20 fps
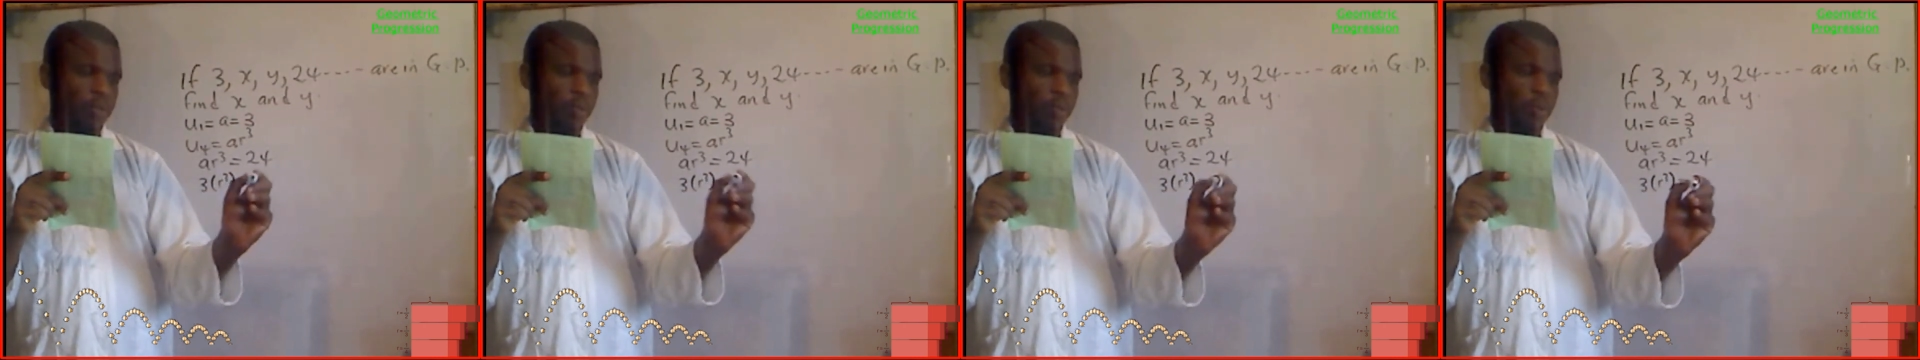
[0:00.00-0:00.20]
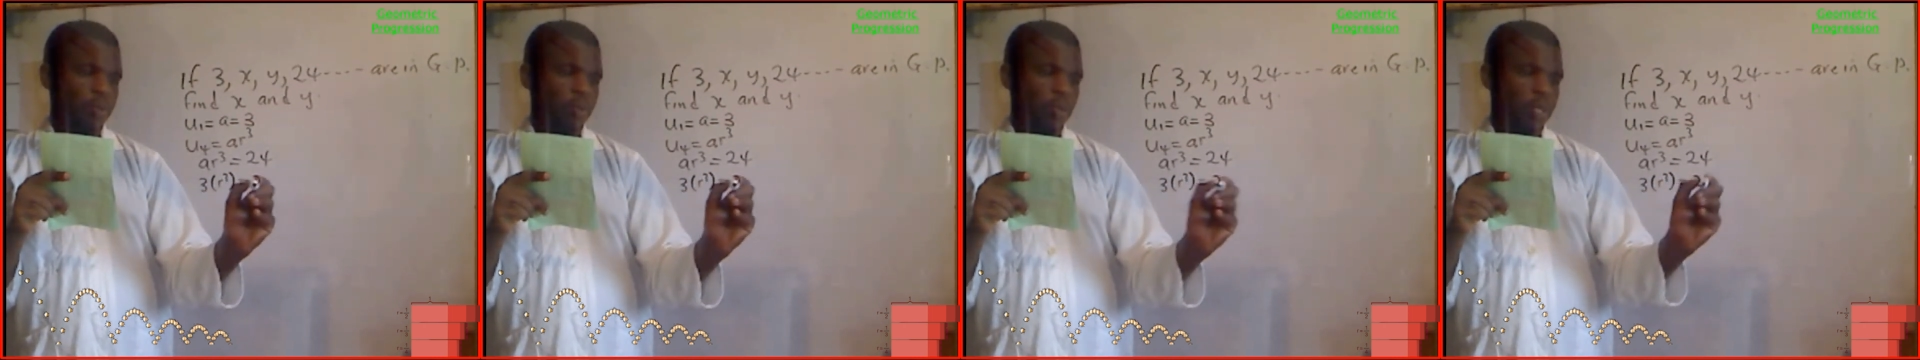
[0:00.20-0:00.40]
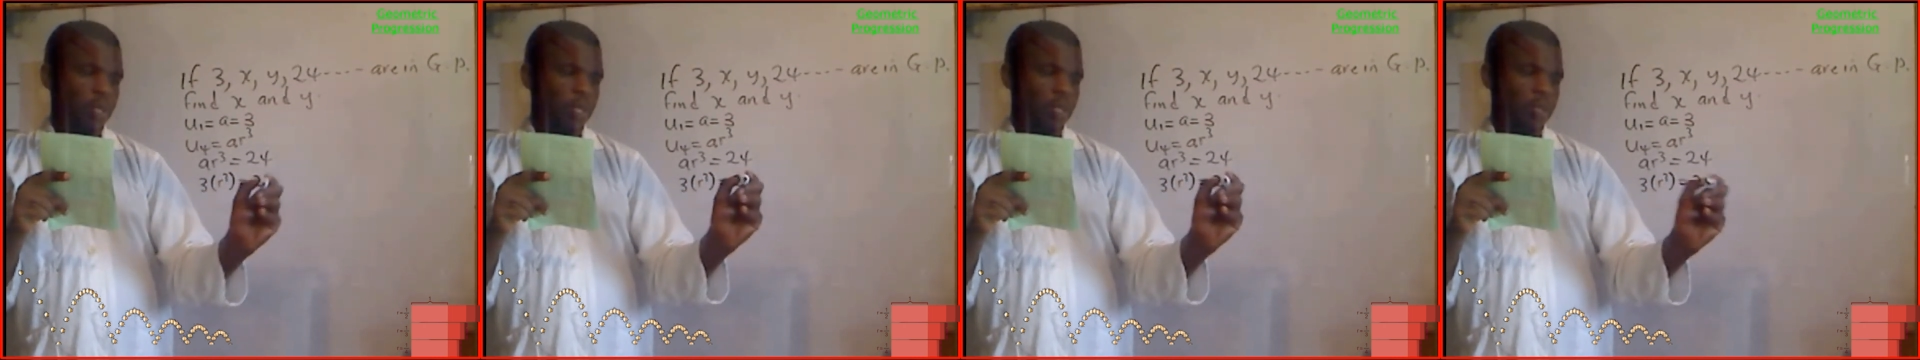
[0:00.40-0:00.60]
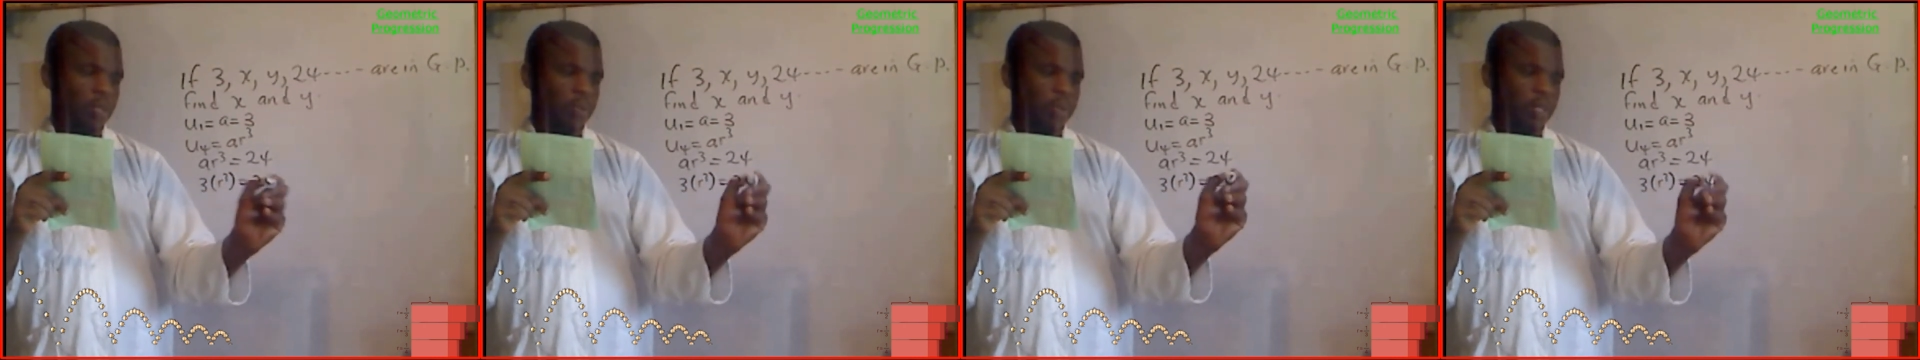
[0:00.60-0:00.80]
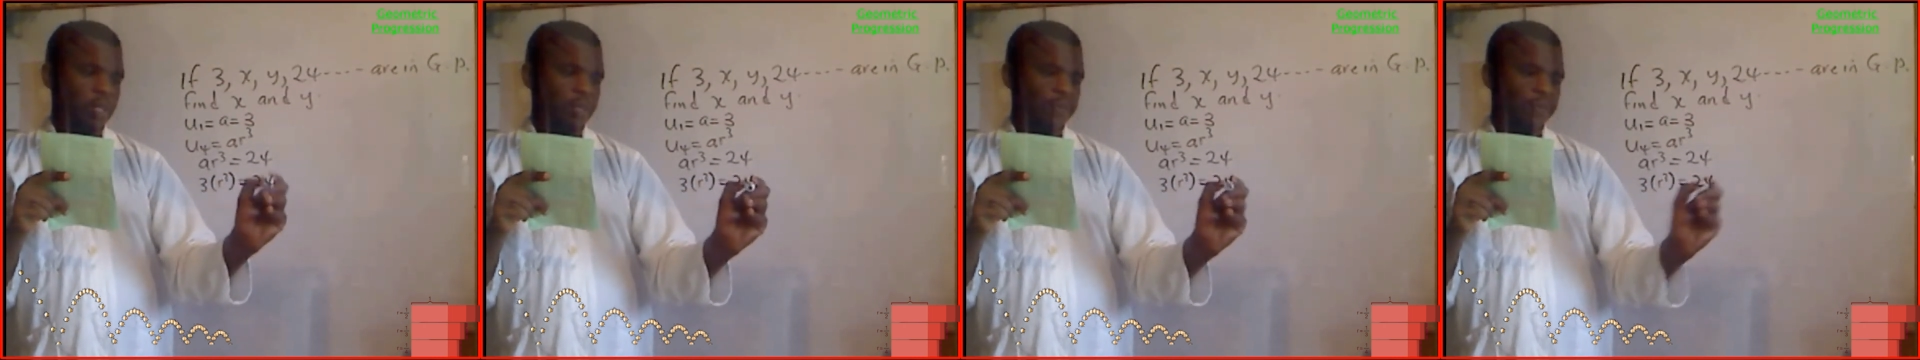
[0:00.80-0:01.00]
to
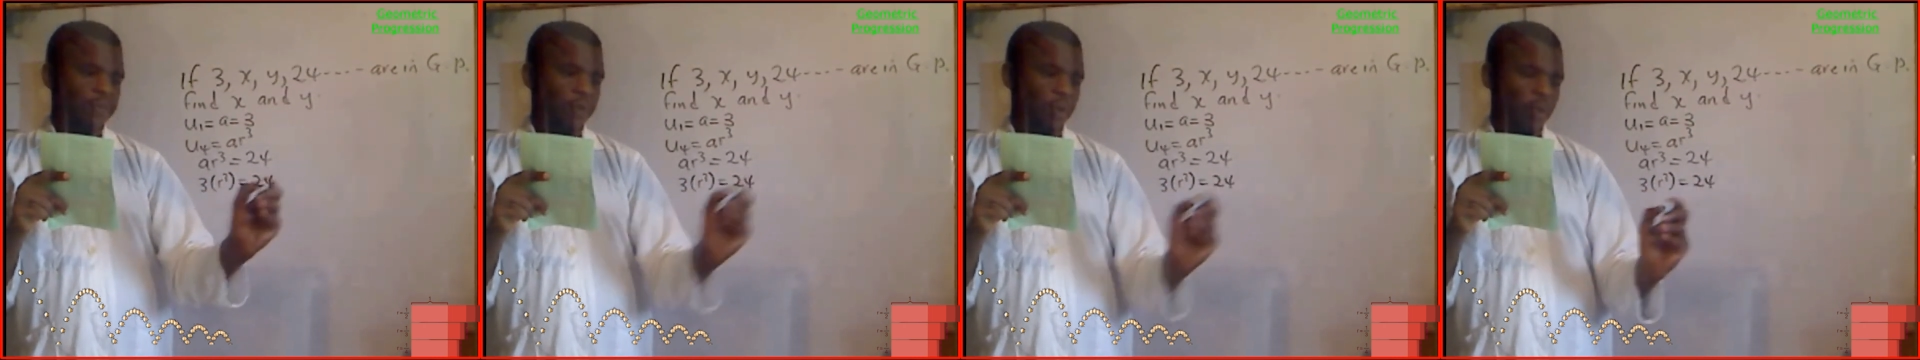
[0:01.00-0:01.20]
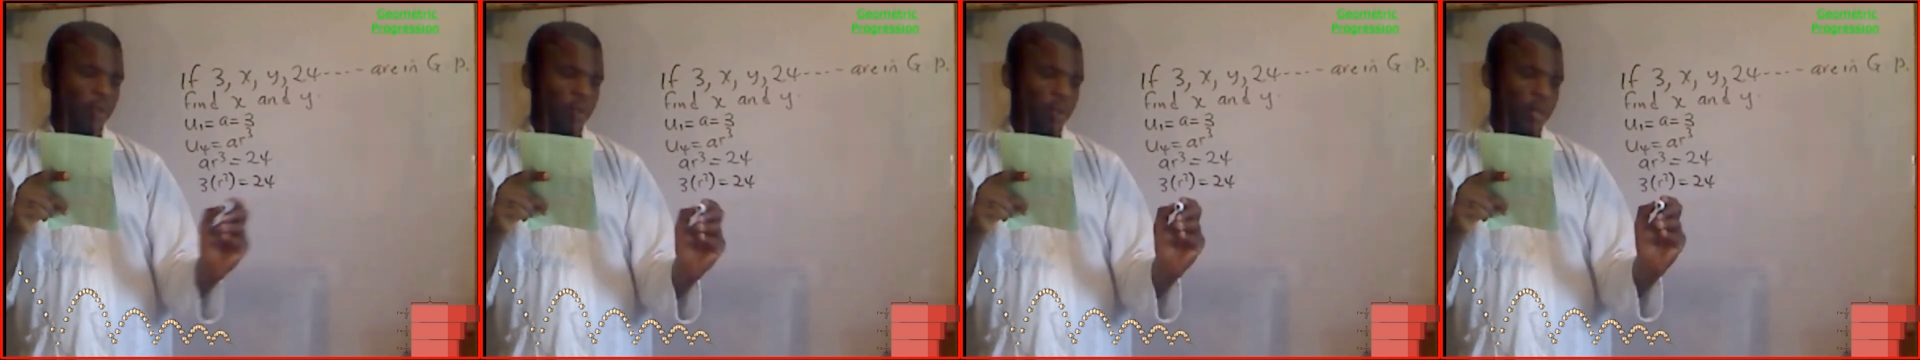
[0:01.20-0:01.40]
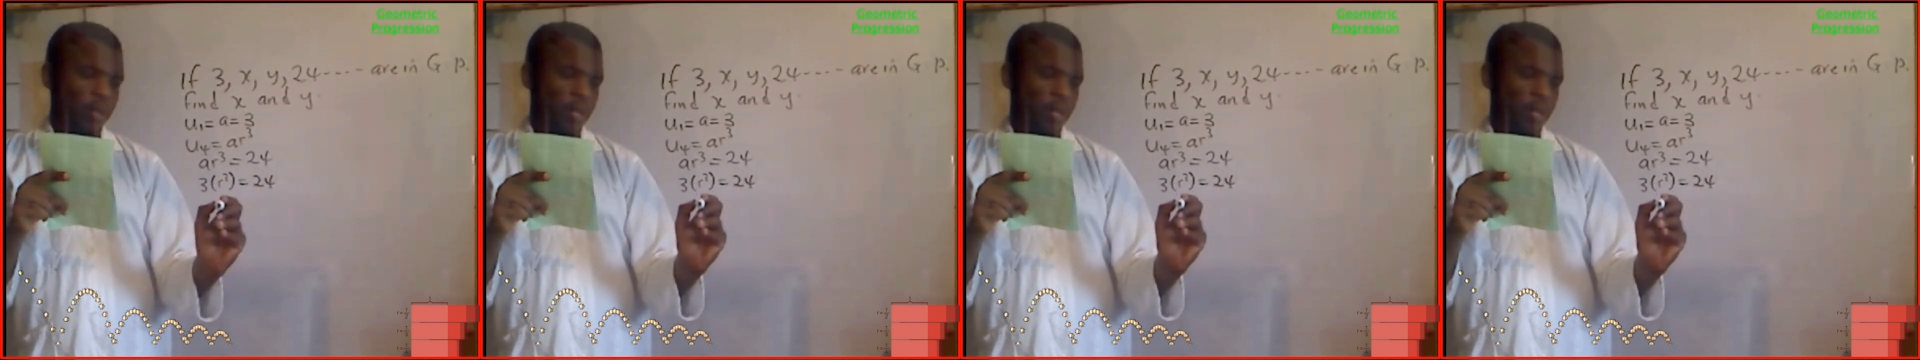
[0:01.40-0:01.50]
24.